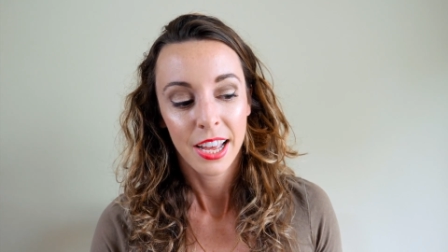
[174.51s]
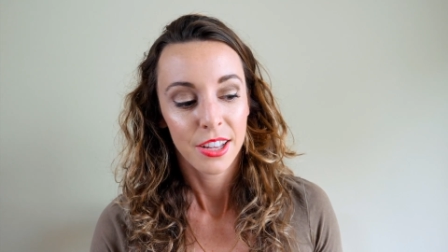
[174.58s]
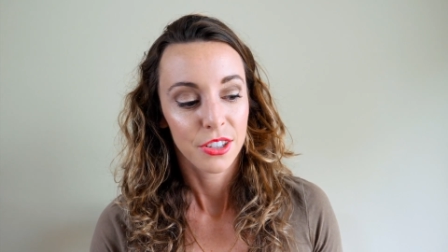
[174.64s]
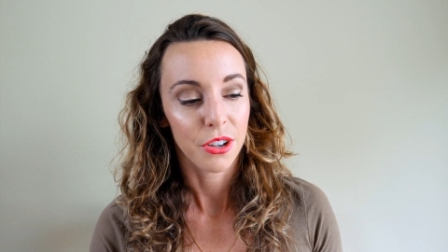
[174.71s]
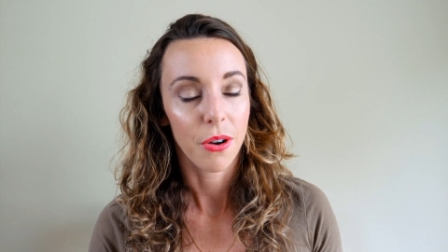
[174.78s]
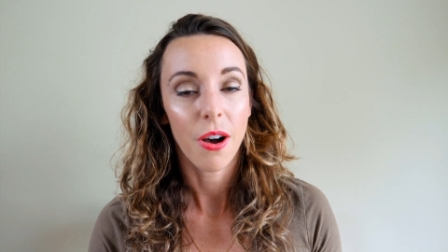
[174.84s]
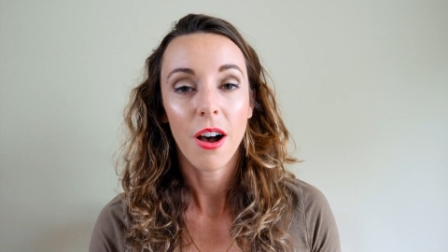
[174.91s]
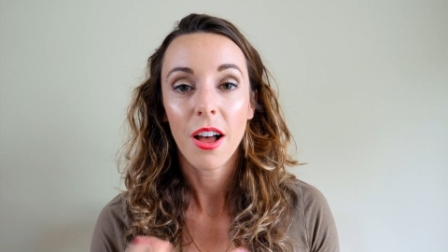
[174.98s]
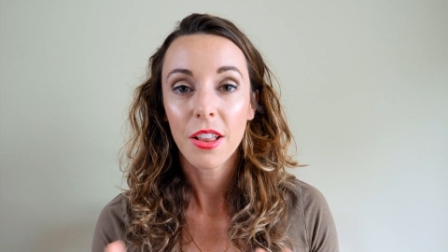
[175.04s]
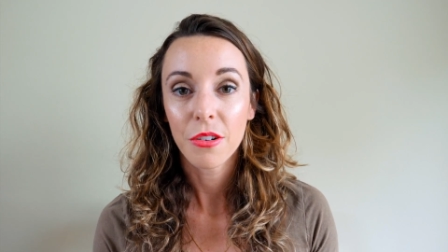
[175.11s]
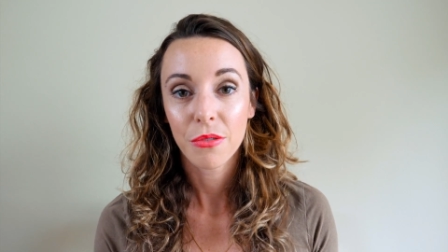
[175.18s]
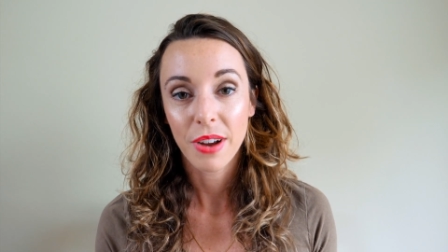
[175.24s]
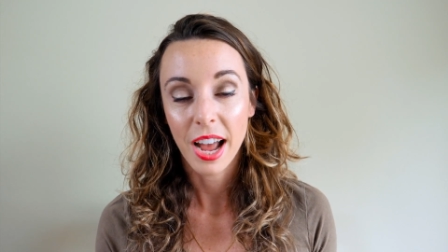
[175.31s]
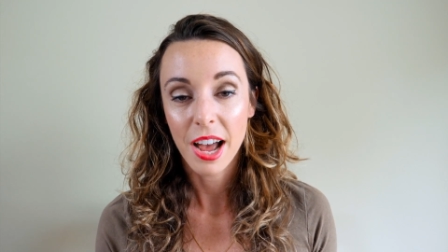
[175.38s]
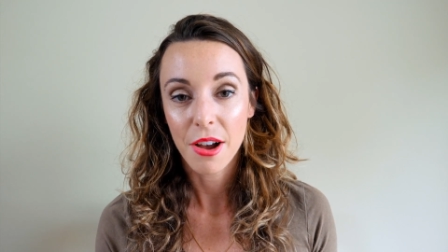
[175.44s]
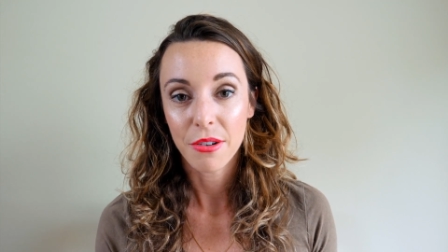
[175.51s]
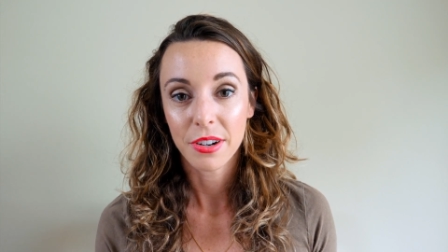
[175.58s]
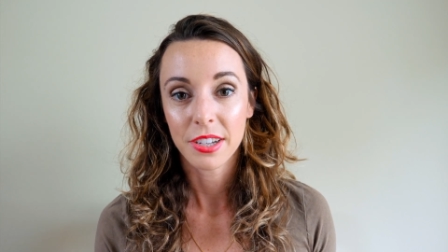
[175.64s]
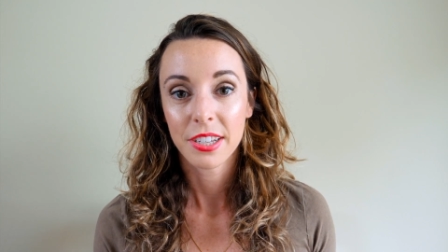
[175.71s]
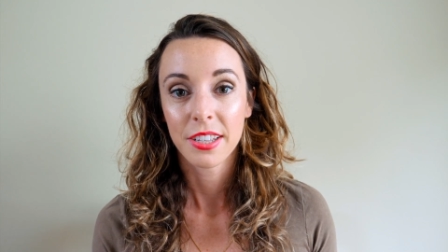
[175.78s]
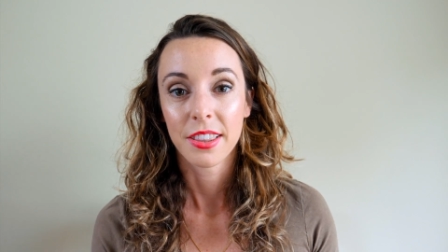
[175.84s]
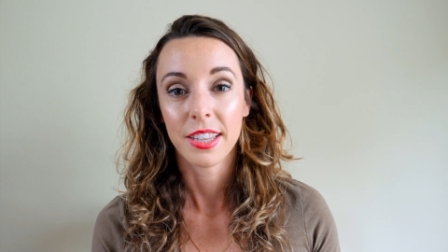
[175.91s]
So all
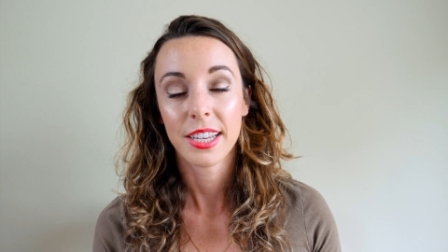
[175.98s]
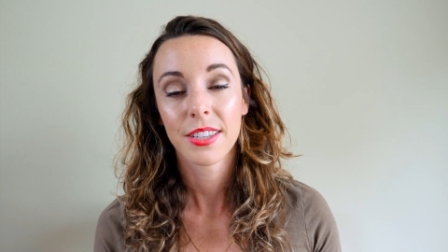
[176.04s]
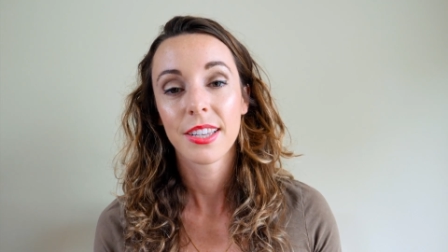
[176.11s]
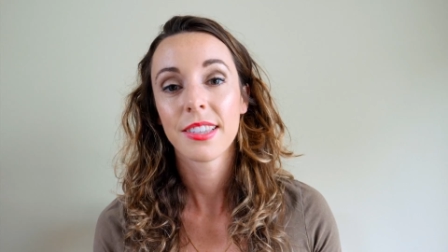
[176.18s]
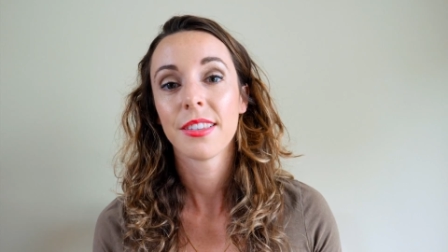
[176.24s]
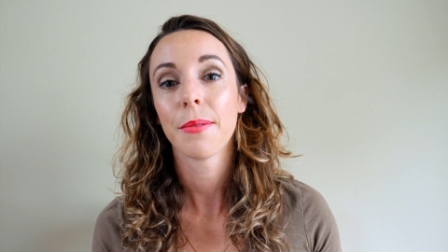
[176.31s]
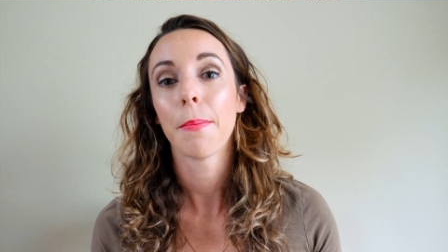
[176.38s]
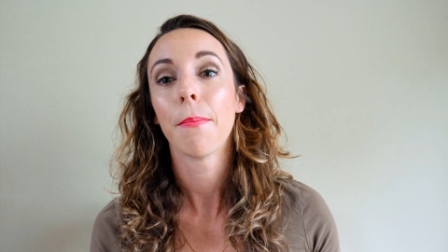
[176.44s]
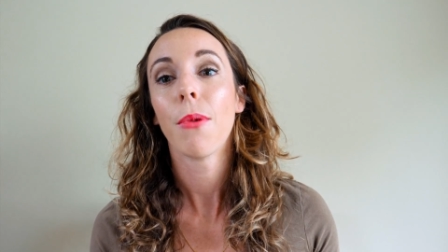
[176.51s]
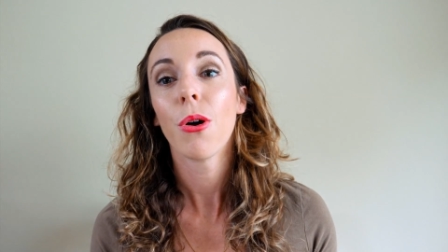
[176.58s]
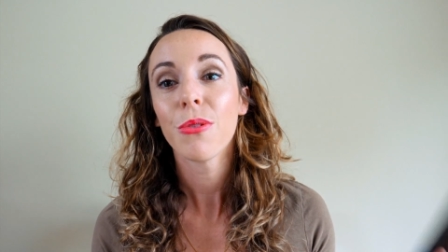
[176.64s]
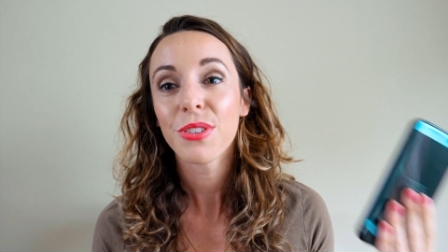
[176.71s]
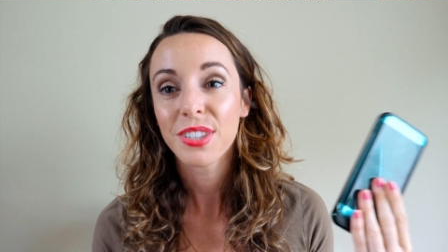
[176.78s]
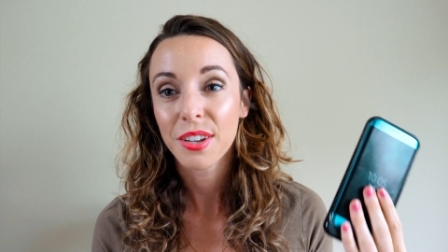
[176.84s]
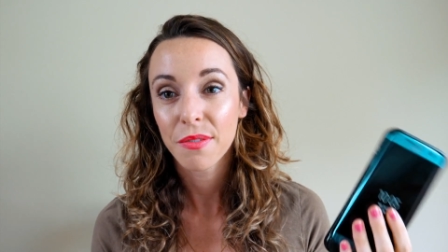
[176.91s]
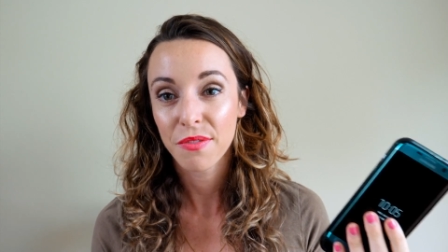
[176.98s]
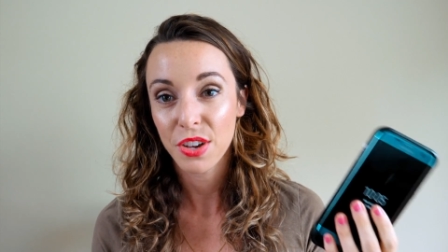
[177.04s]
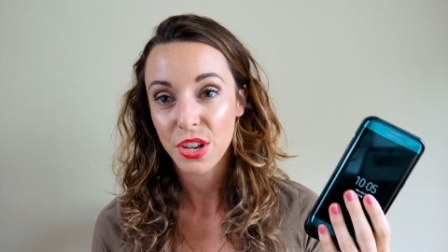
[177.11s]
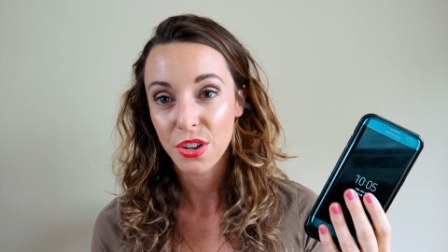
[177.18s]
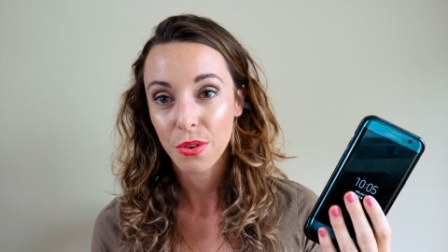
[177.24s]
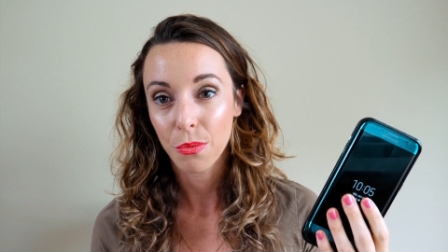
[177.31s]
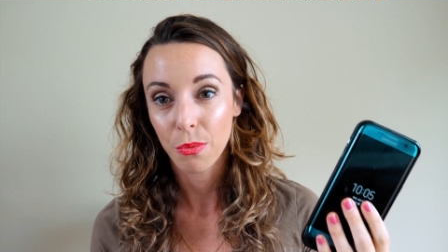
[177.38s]
around, this is the most
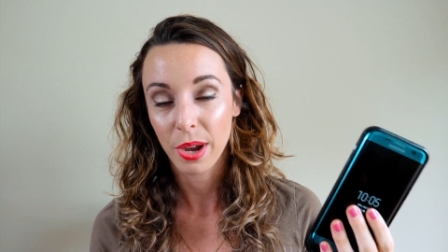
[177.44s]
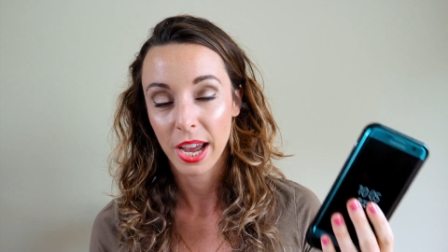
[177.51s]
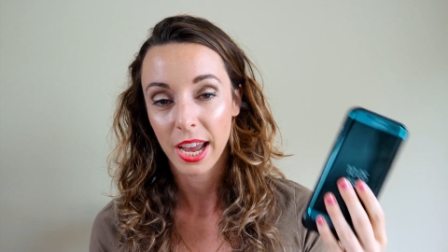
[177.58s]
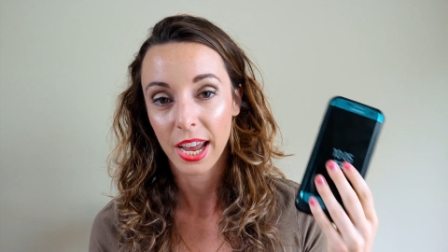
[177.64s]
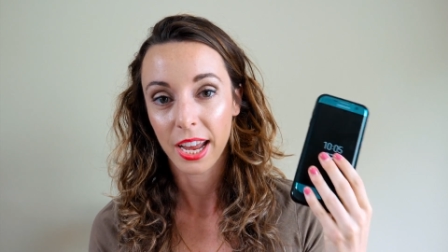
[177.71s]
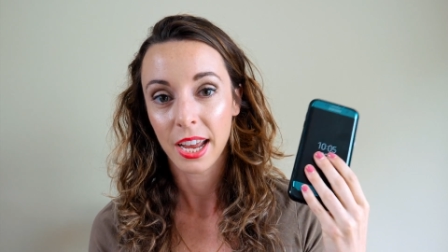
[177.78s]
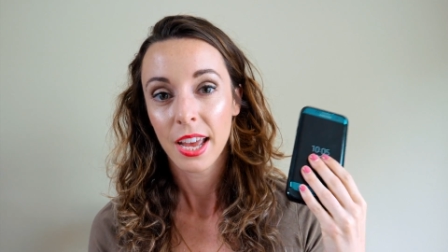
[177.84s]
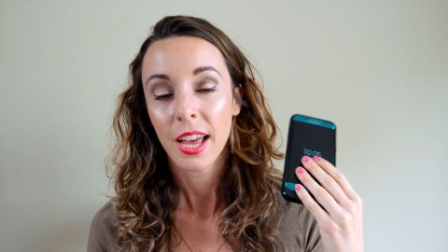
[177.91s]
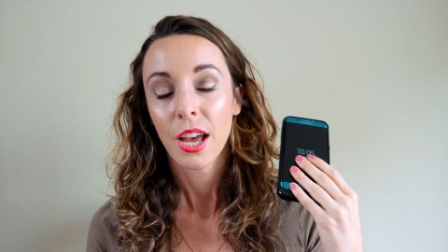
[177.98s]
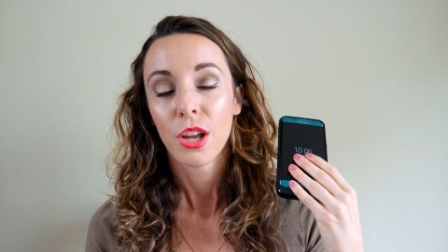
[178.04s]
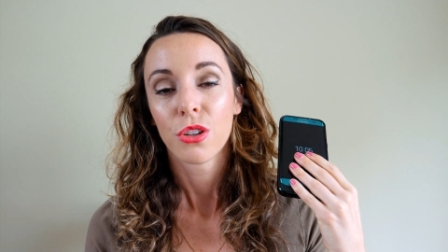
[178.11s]
convenient way